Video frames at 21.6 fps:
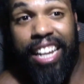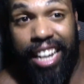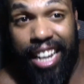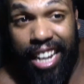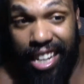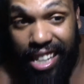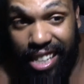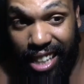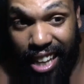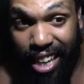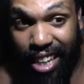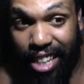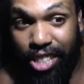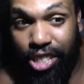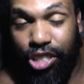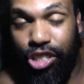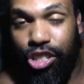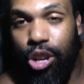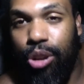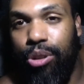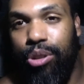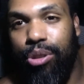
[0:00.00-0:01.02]
it's like
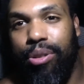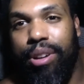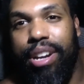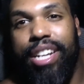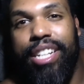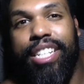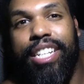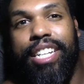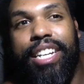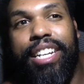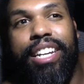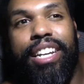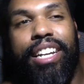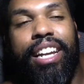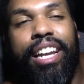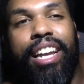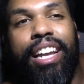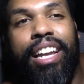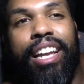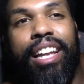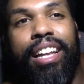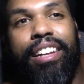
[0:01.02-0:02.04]
so crazy.
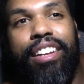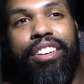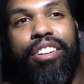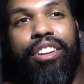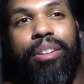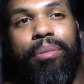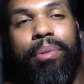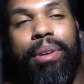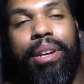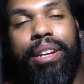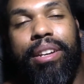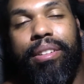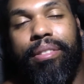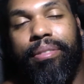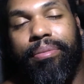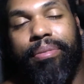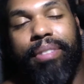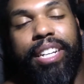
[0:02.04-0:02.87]
You know what I mean?